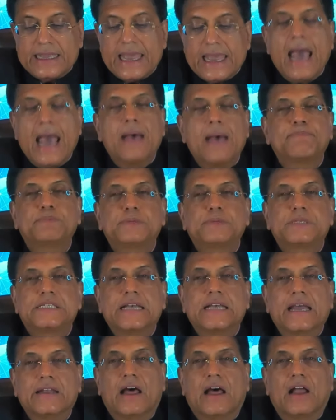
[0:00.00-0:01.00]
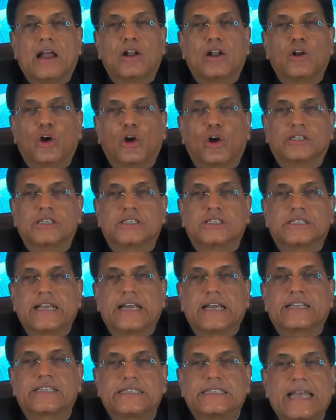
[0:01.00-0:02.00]
gaps in our
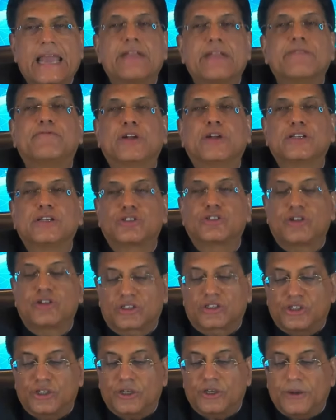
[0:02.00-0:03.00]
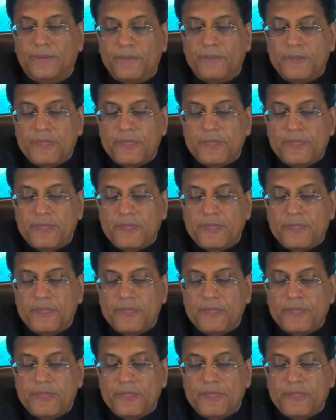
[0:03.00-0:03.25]
logistics infrastructure.